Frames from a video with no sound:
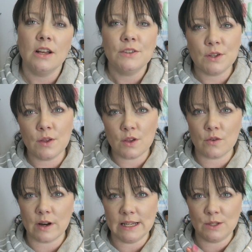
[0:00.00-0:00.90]
so that the
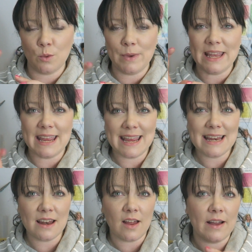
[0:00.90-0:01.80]
grades will be
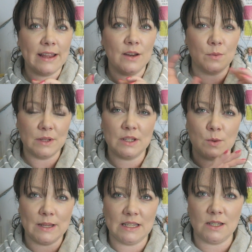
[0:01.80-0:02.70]
in line with the
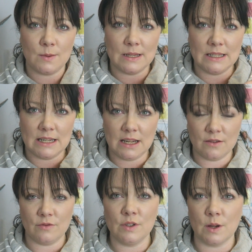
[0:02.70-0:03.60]

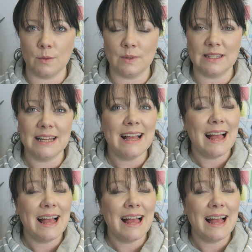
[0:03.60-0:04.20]
2020 results.